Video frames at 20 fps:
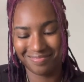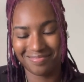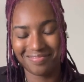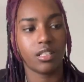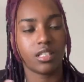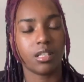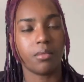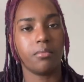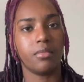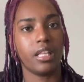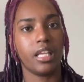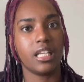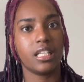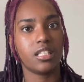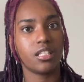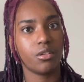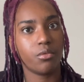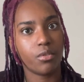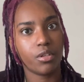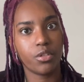Some
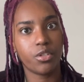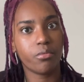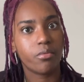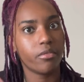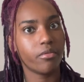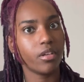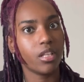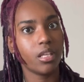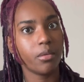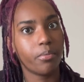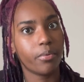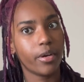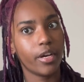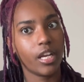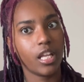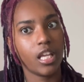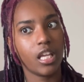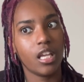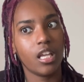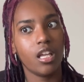lacy ones would be really
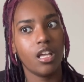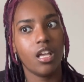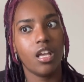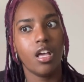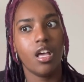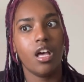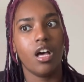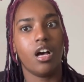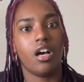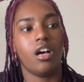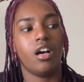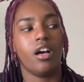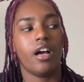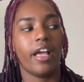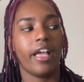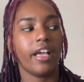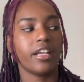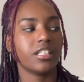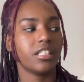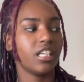pretty. Uh, I
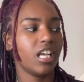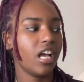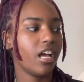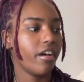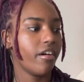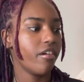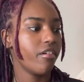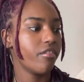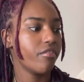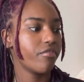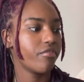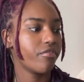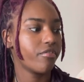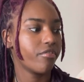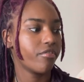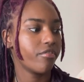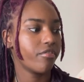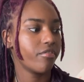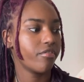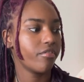actually have
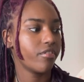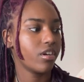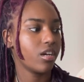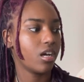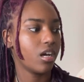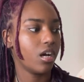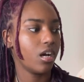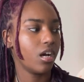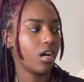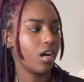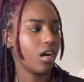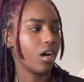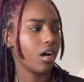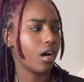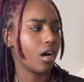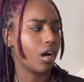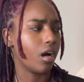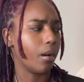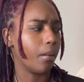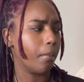
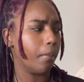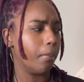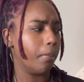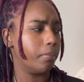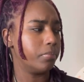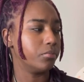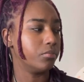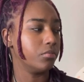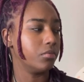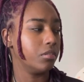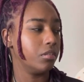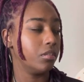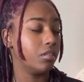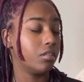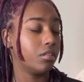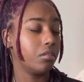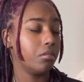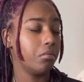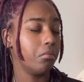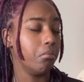a
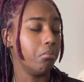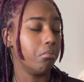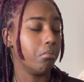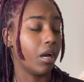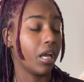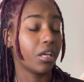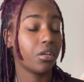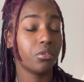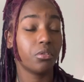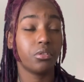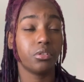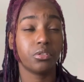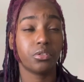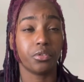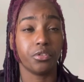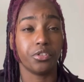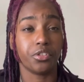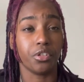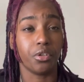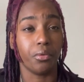Michaels
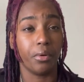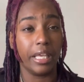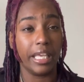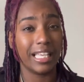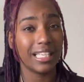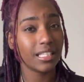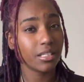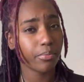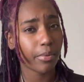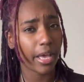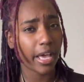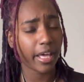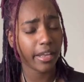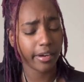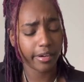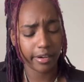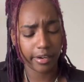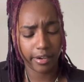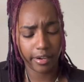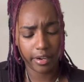or Joann's
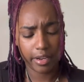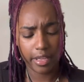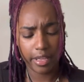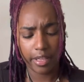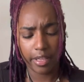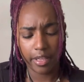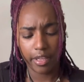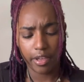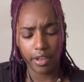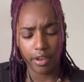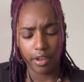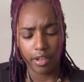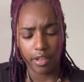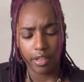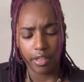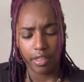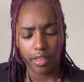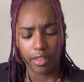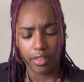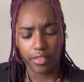pattern
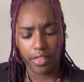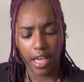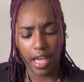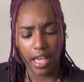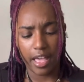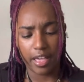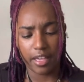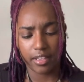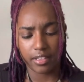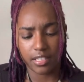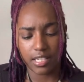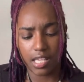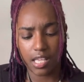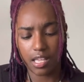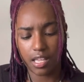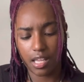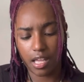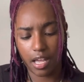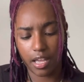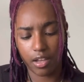that
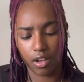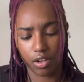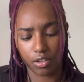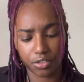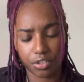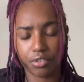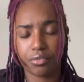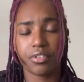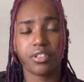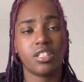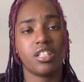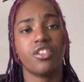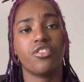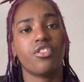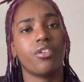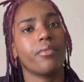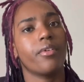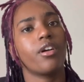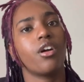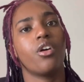I also received
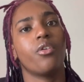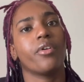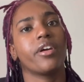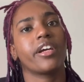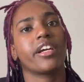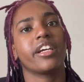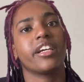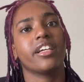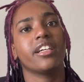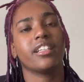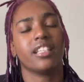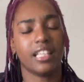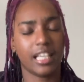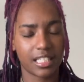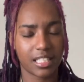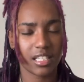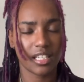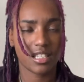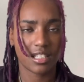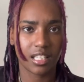from a coworker.
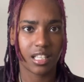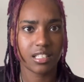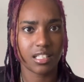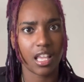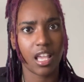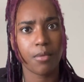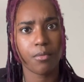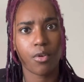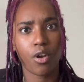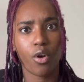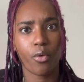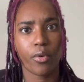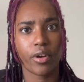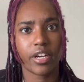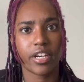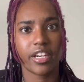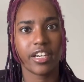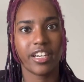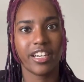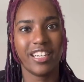Yes, it is the same
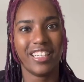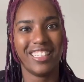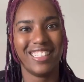coworker.